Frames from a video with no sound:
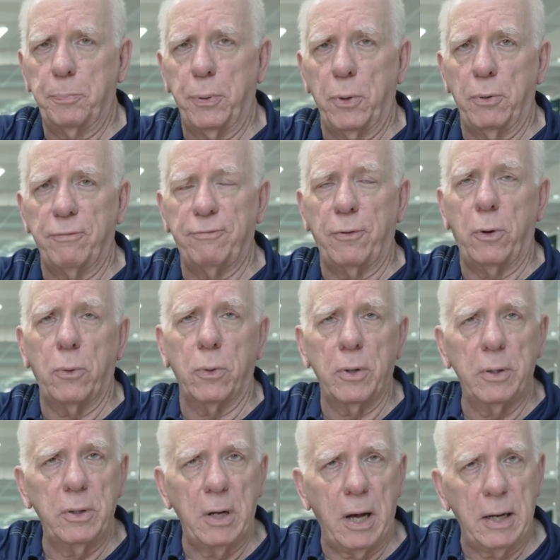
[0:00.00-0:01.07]
pull
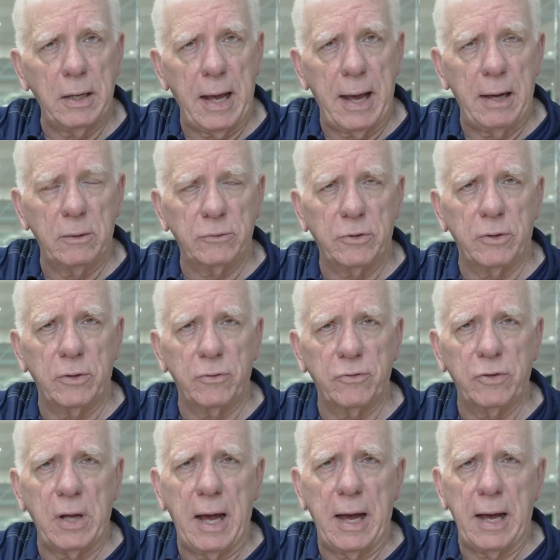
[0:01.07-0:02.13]
forward, not out to the
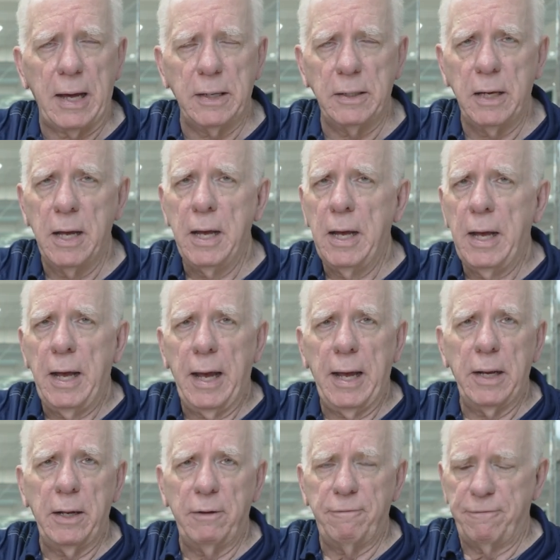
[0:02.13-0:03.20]
side,
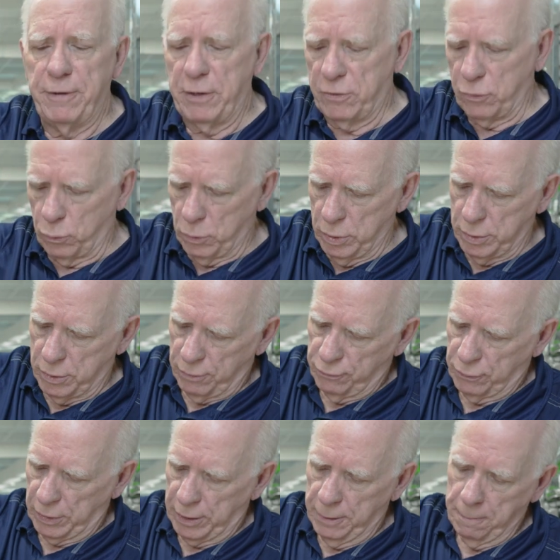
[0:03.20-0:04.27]
and it fits
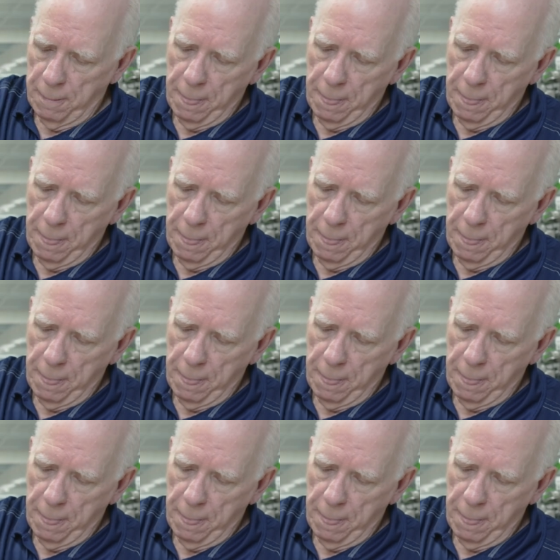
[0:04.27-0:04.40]
wonderfully.